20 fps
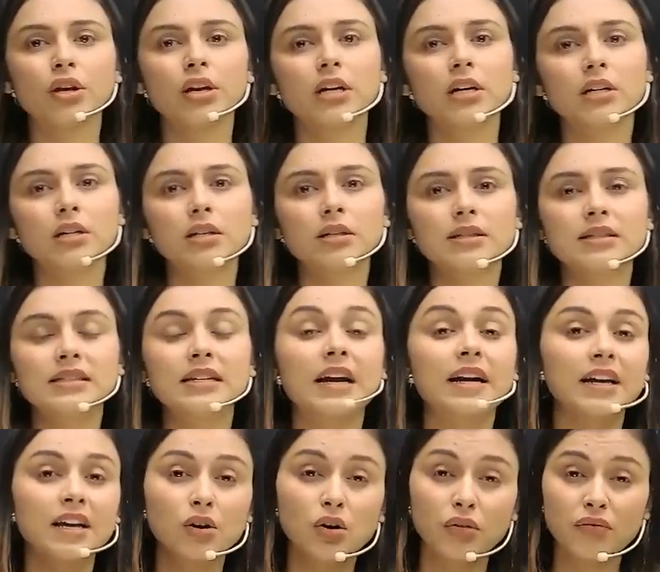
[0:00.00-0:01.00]
uh,
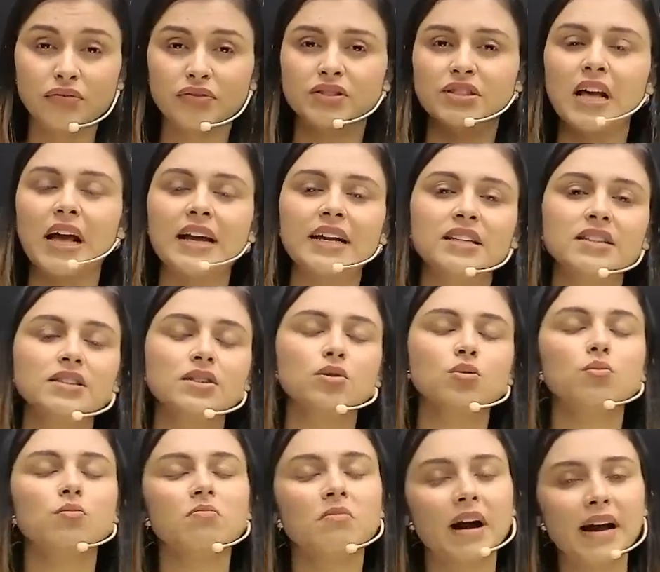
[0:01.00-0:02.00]
studying of science
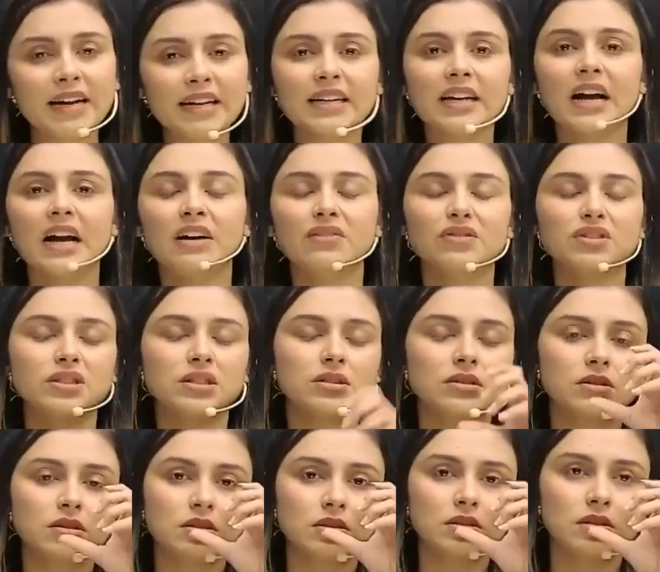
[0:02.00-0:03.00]
you might have
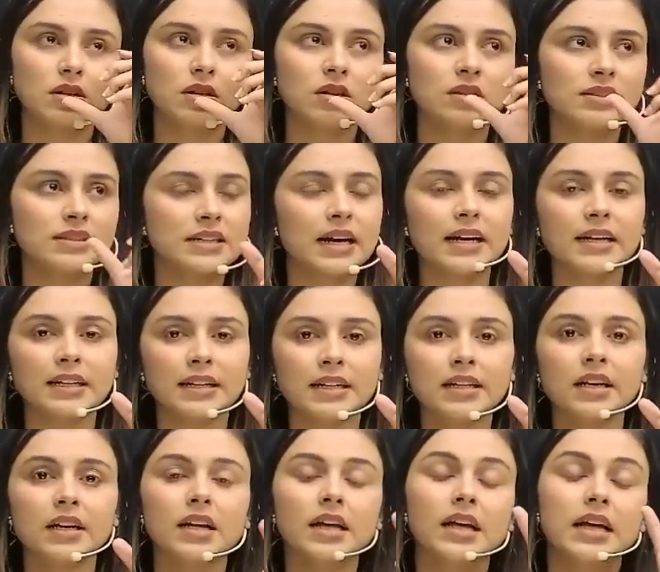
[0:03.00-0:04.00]
uh,
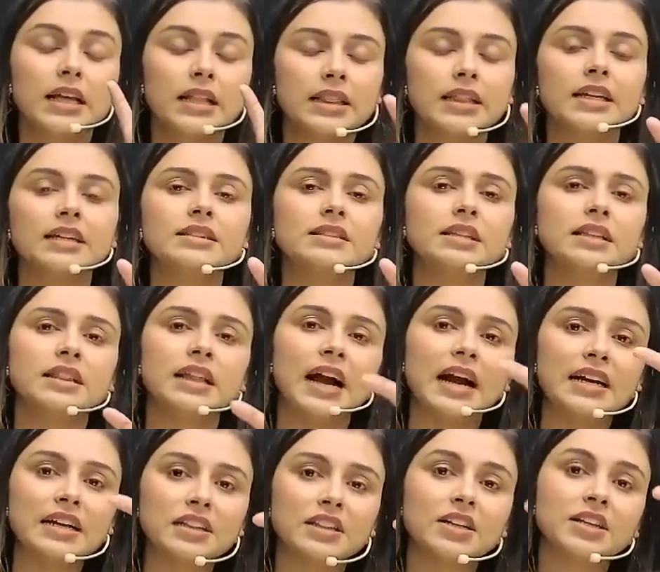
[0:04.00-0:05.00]
studied this
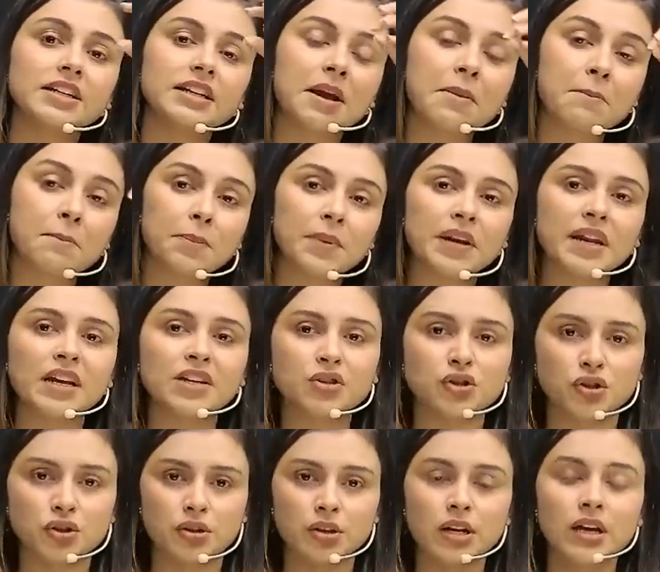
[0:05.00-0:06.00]
that the
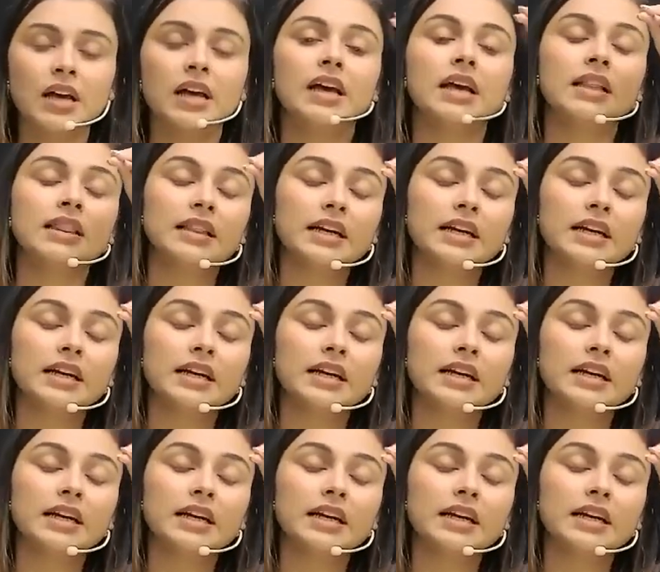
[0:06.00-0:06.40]
temperature the